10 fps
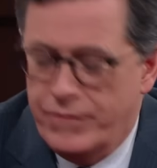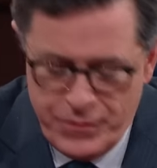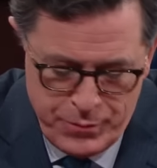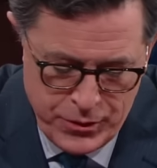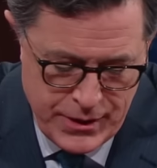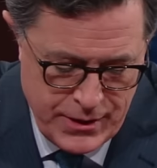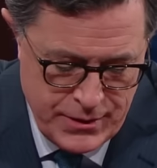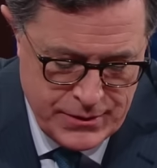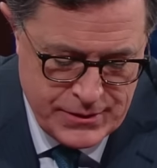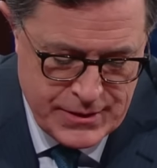of the book
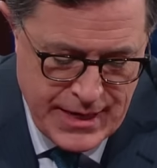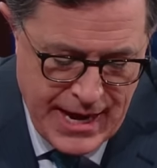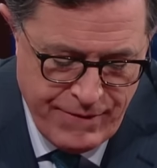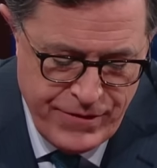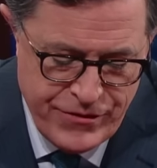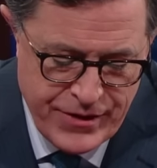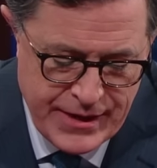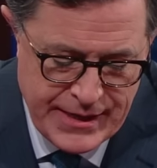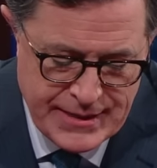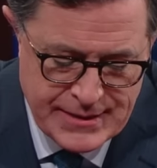is, everything is